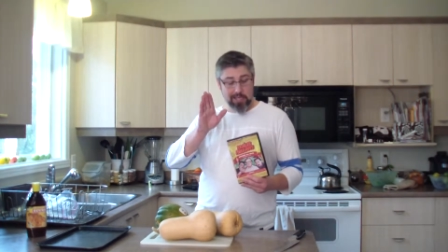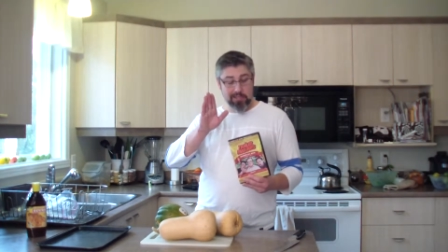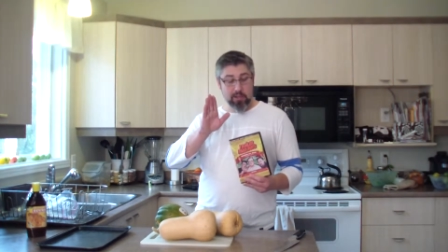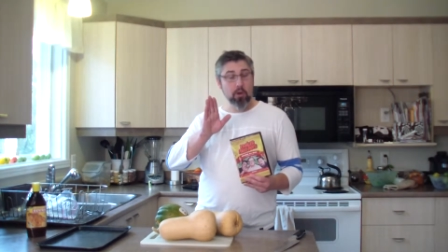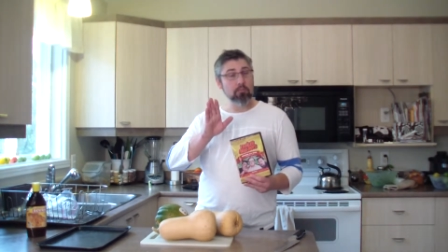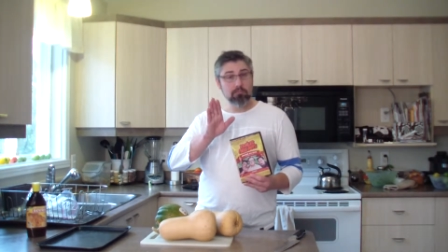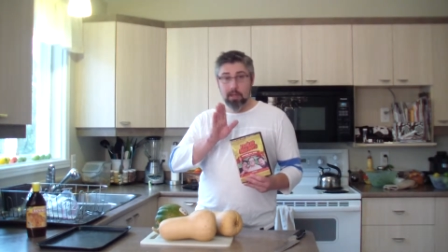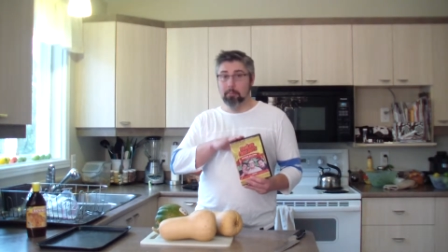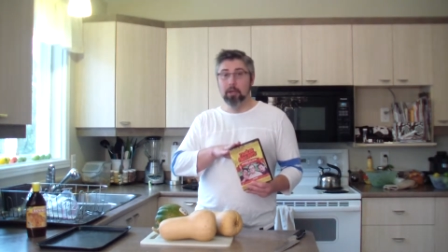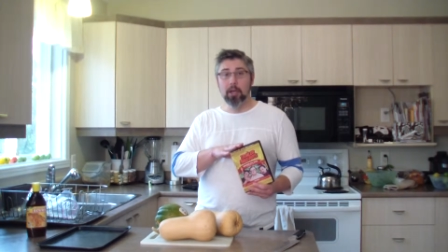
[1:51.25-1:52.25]
So
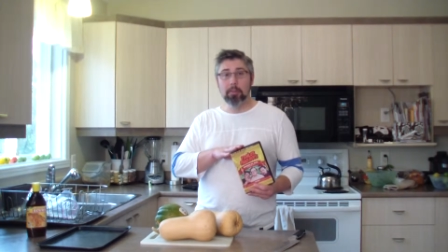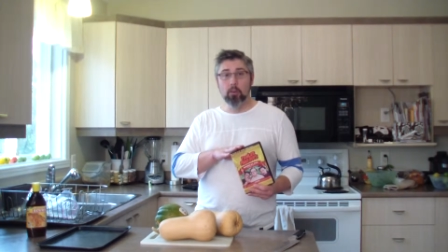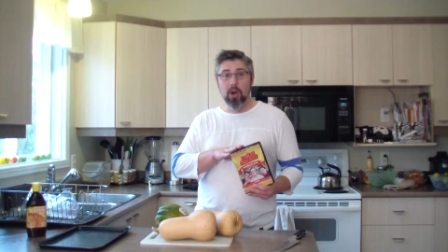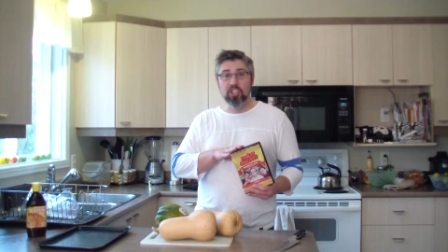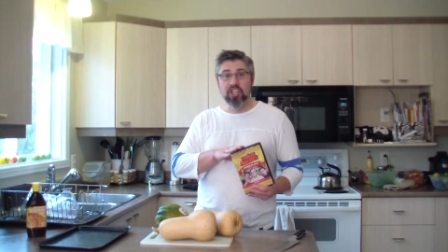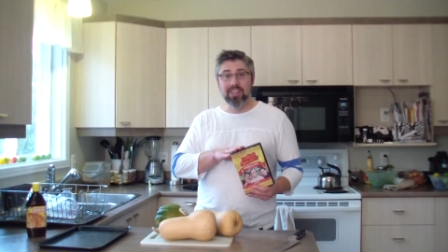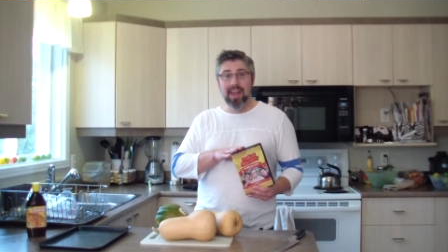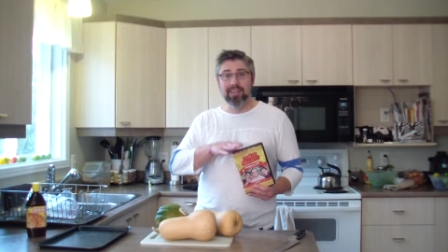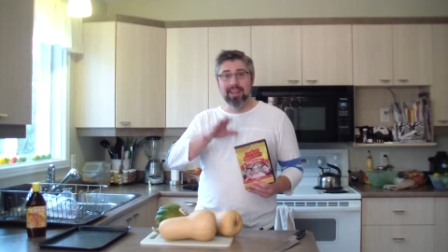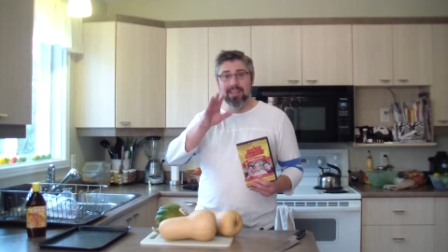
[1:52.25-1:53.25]
I'm gonna be watching
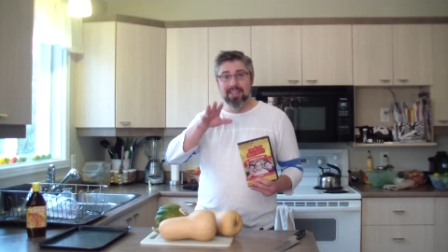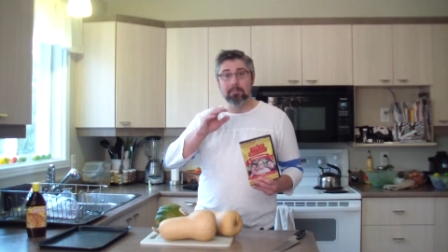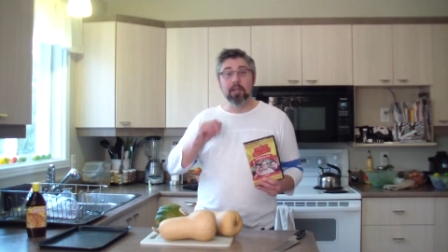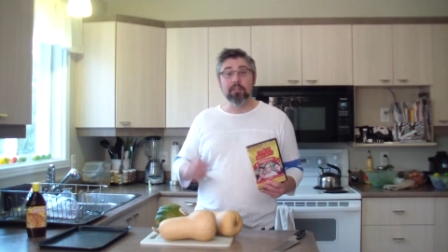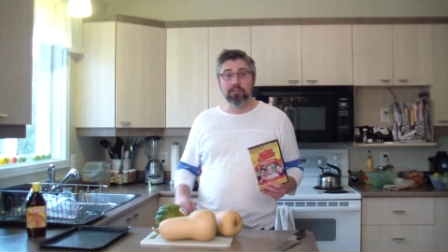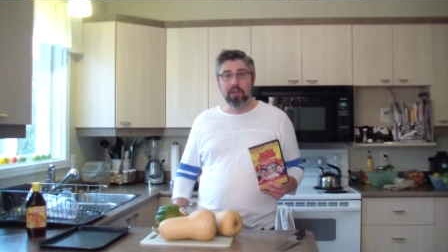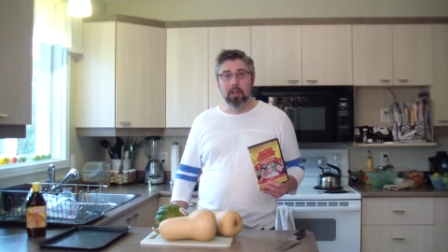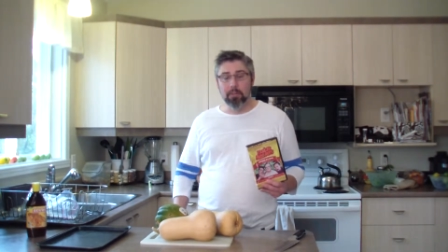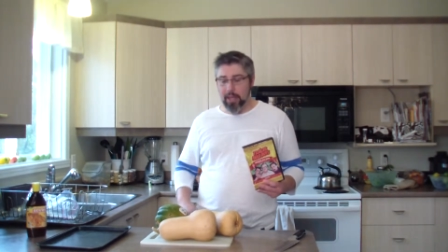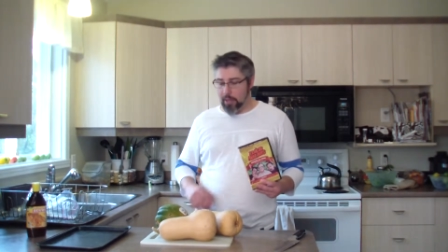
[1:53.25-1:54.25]
that as I'm not
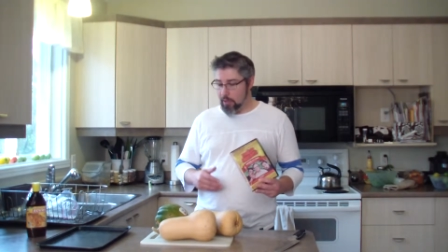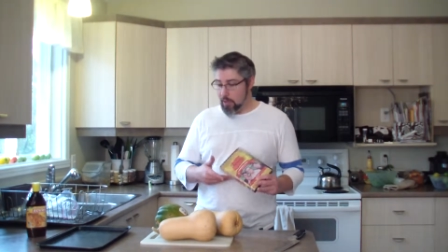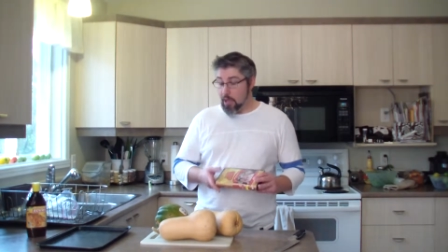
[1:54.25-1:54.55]
filming.